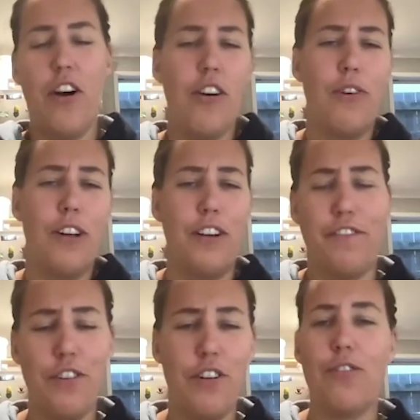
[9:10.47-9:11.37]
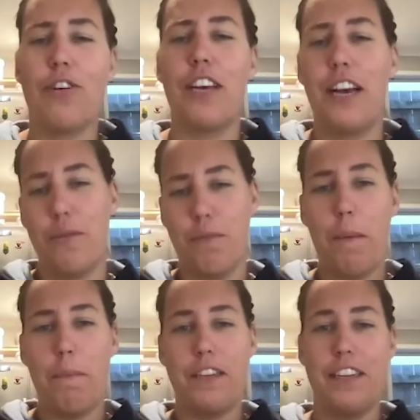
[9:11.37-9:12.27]
oh, well, if you're not looking at your
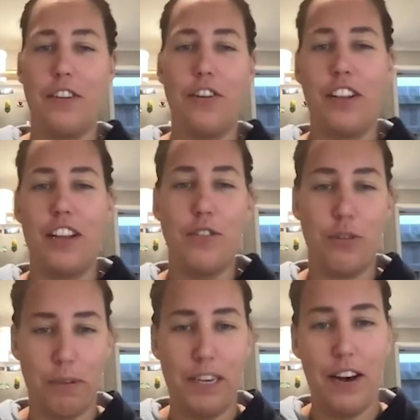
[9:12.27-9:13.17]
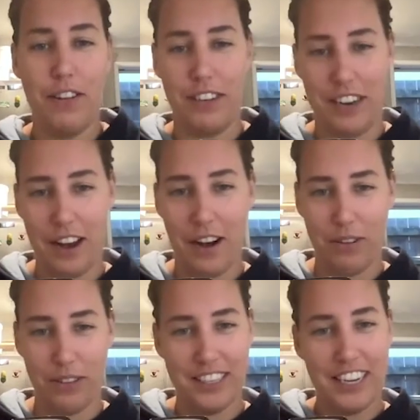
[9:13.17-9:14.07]
puppy, they're not allowed to be out in the
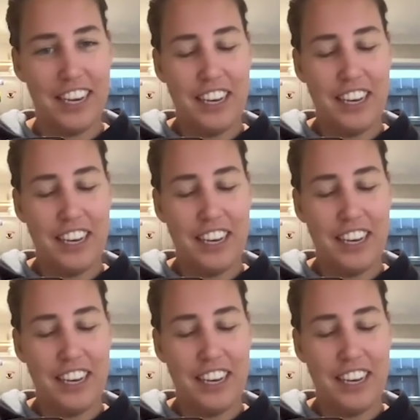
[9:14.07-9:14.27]
house.